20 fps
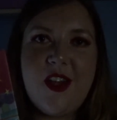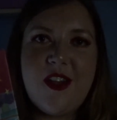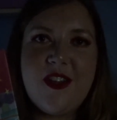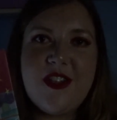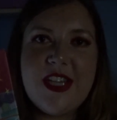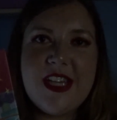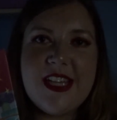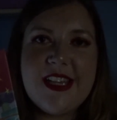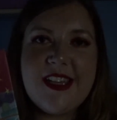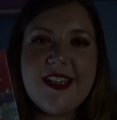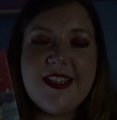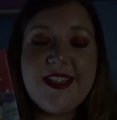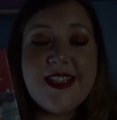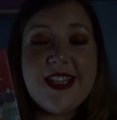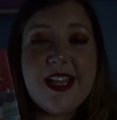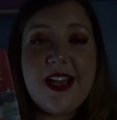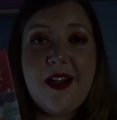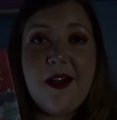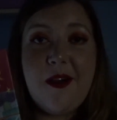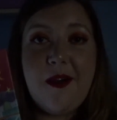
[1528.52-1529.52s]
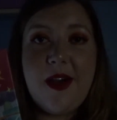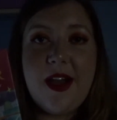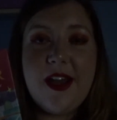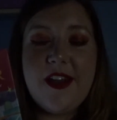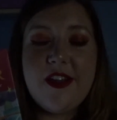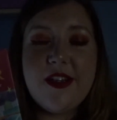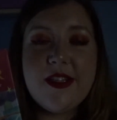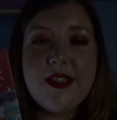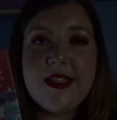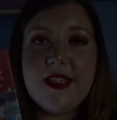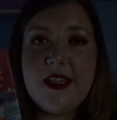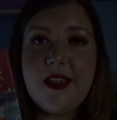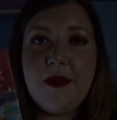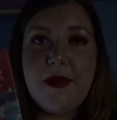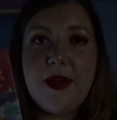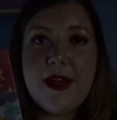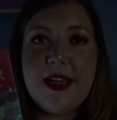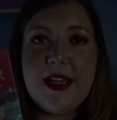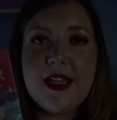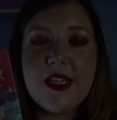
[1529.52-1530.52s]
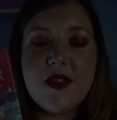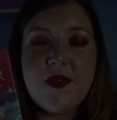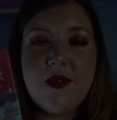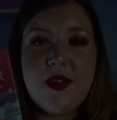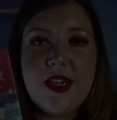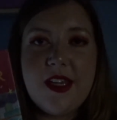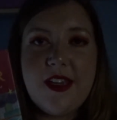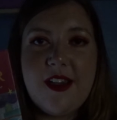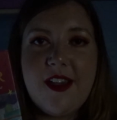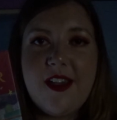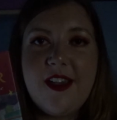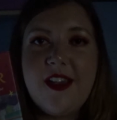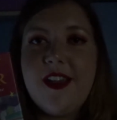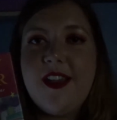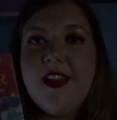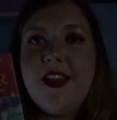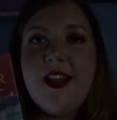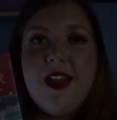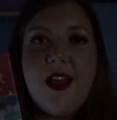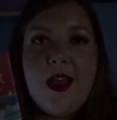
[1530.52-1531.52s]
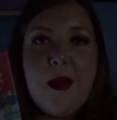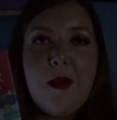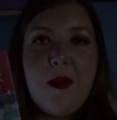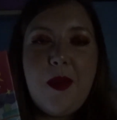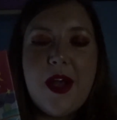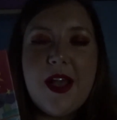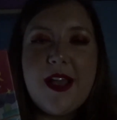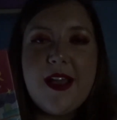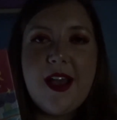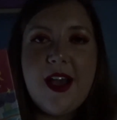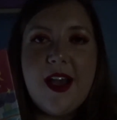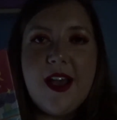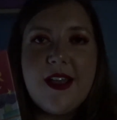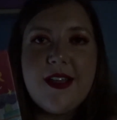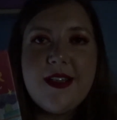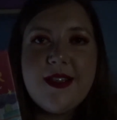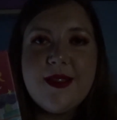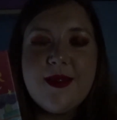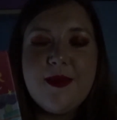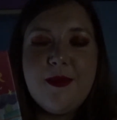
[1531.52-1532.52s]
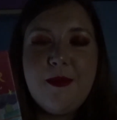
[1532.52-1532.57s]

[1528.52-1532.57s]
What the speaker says: check those out, and I'll see you in my next video. Bye guys,